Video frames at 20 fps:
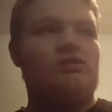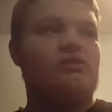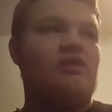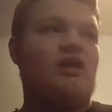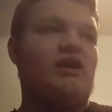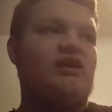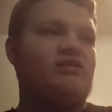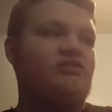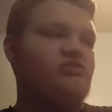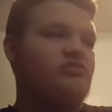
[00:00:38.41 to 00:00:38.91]

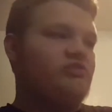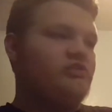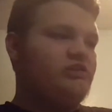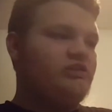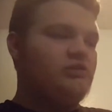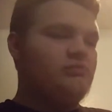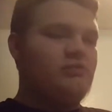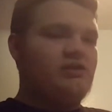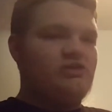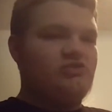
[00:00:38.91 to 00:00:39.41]
that's
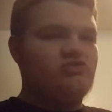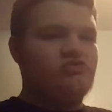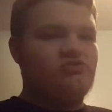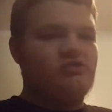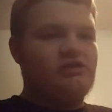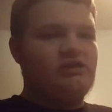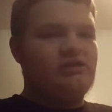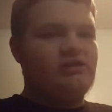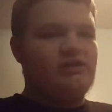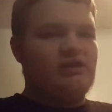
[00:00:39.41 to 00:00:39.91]
near my
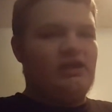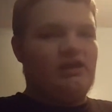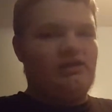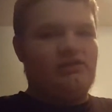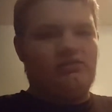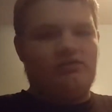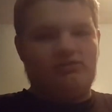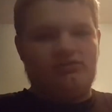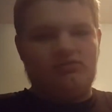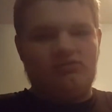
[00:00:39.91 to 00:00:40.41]
street. There's